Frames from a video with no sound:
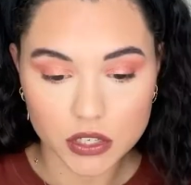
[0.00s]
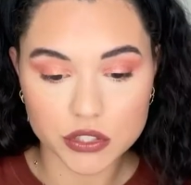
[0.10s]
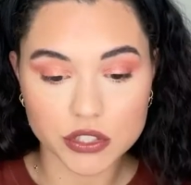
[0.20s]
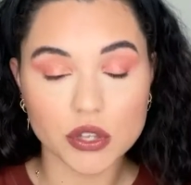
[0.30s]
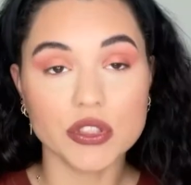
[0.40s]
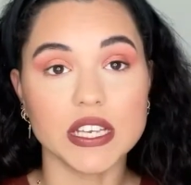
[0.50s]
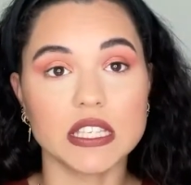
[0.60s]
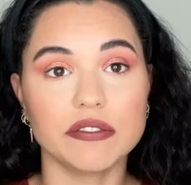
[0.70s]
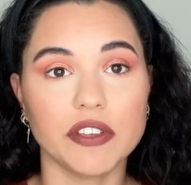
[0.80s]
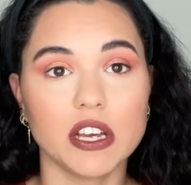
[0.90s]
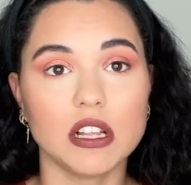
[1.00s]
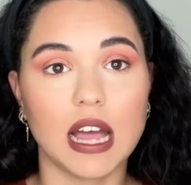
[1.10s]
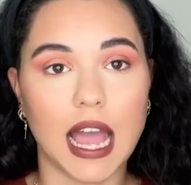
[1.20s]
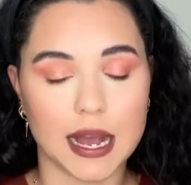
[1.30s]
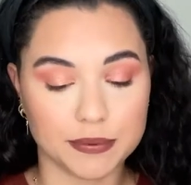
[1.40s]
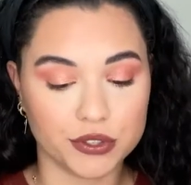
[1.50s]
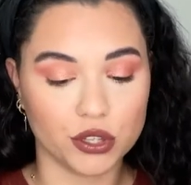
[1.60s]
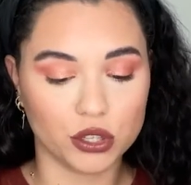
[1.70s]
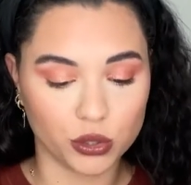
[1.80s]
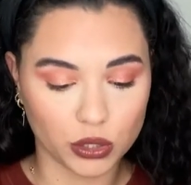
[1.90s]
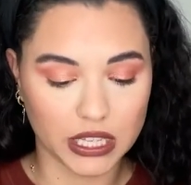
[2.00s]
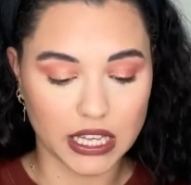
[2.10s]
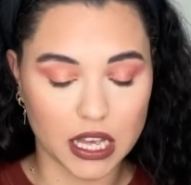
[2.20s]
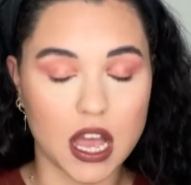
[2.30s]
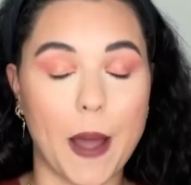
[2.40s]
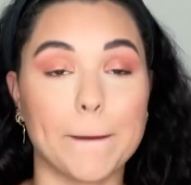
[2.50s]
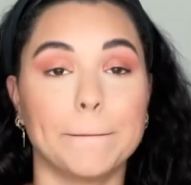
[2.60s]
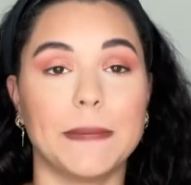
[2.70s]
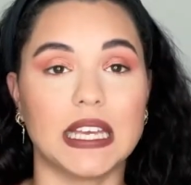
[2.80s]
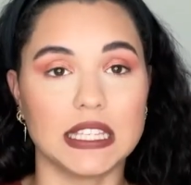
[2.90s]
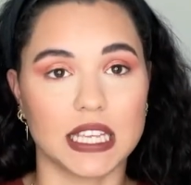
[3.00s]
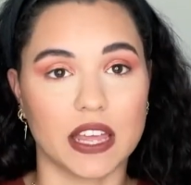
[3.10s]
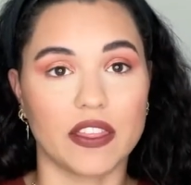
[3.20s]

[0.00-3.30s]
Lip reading: So these feel absolutely amazing.